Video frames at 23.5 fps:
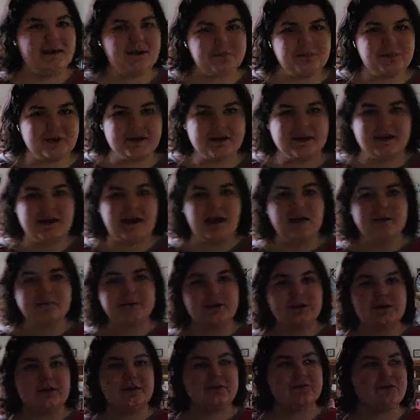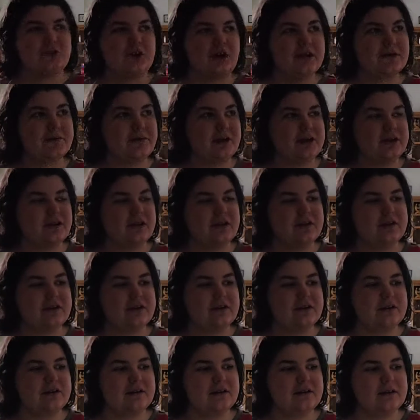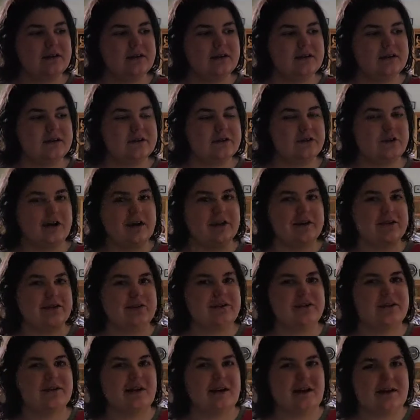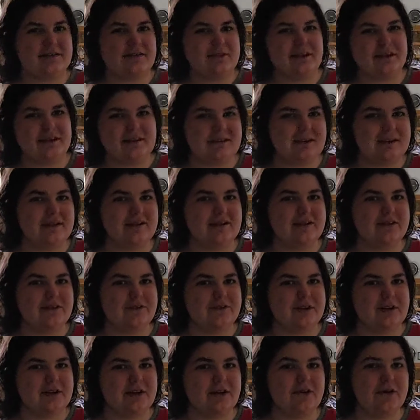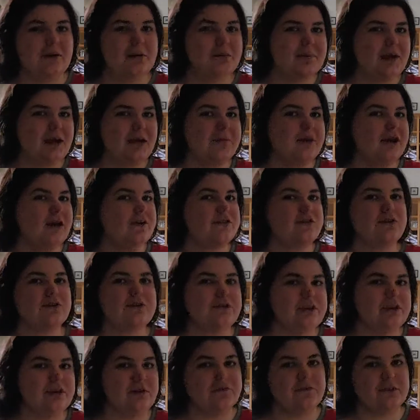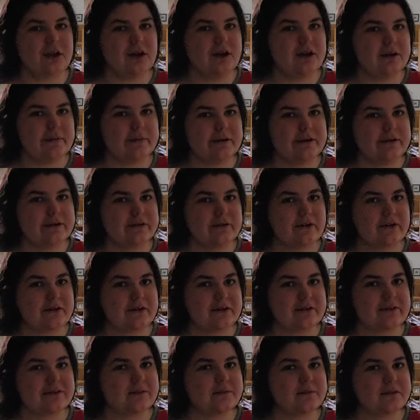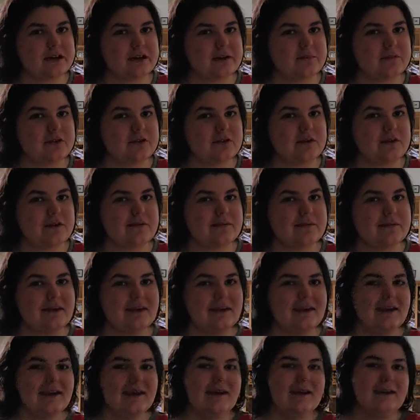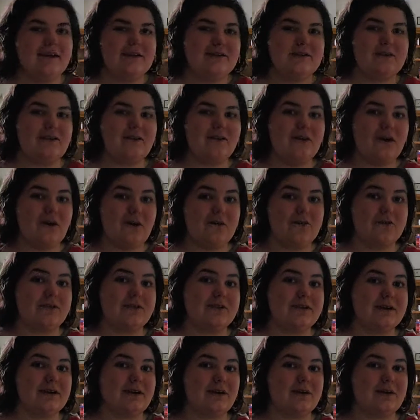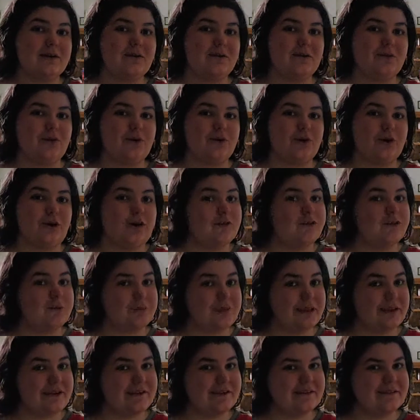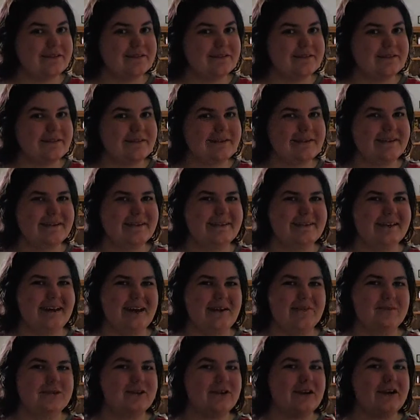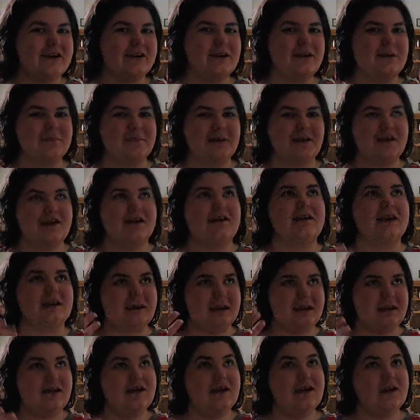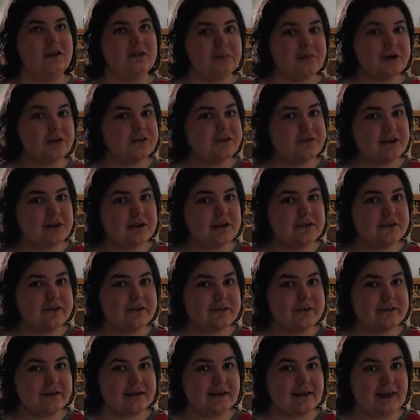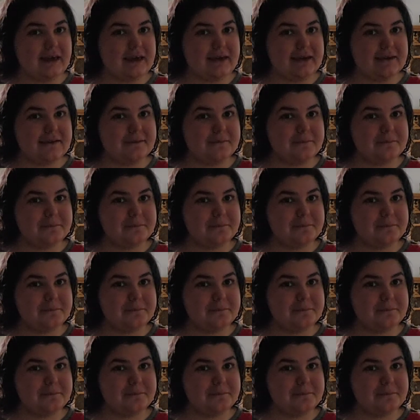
But I'll be trying to make the trailer at like the end of the video, and maybe I'll do a little vlog about Sonic sometime soon, so hopefully we'll go from there. I'm trying to make as much videos as I can,